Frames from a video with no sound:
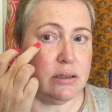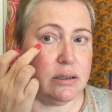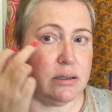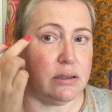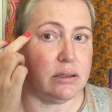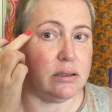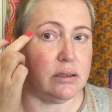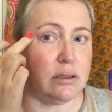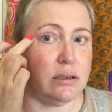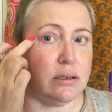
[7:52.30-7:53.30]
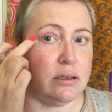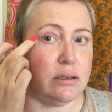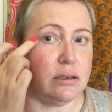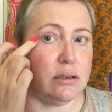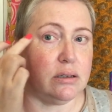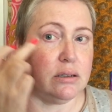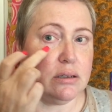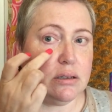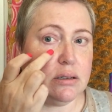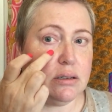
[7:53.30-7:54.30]

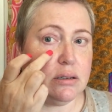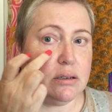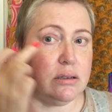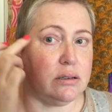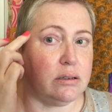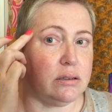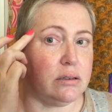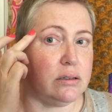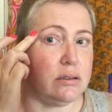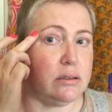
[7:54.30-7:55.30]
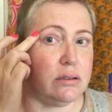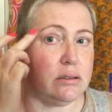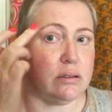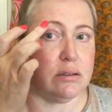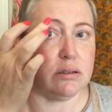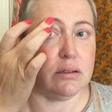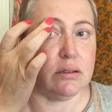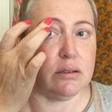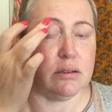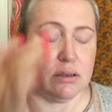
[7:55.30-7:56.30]

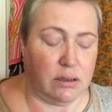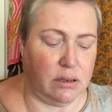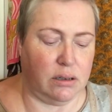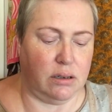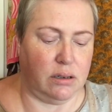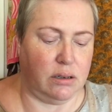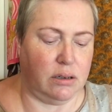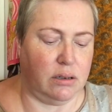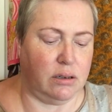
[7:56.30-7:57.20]
(silence)